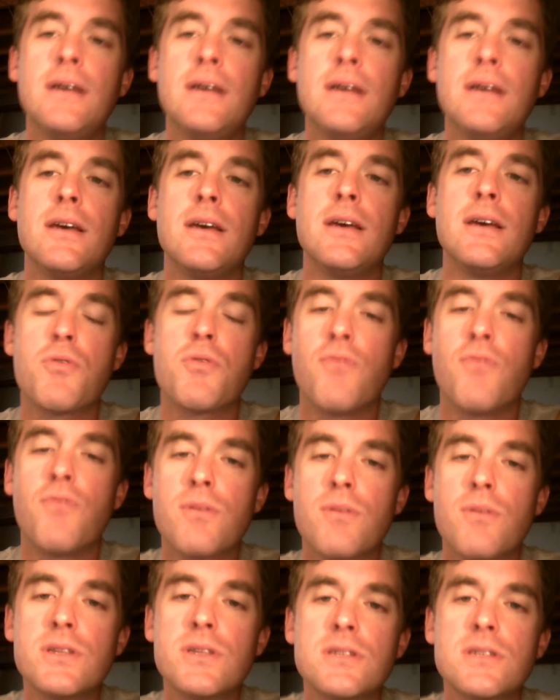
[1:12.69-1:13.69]
and
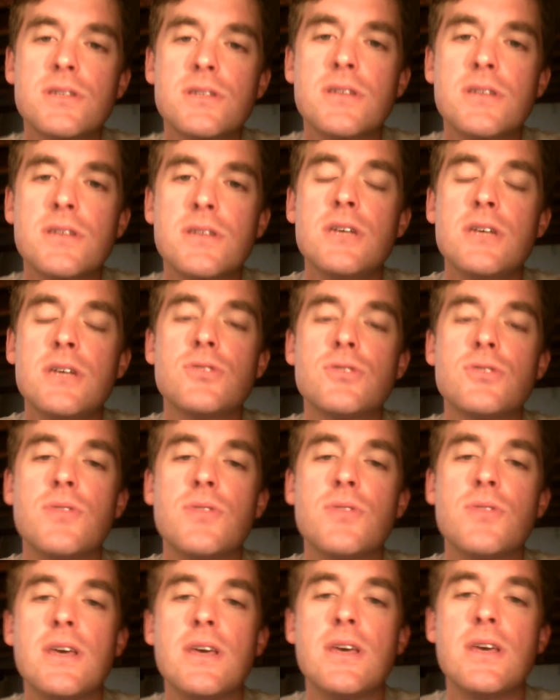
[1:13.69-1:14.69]
performance. So
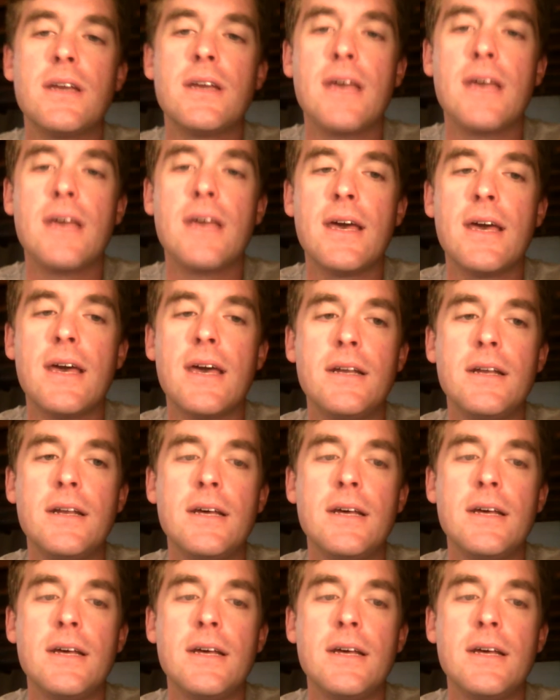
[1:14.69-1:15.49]
they kind of had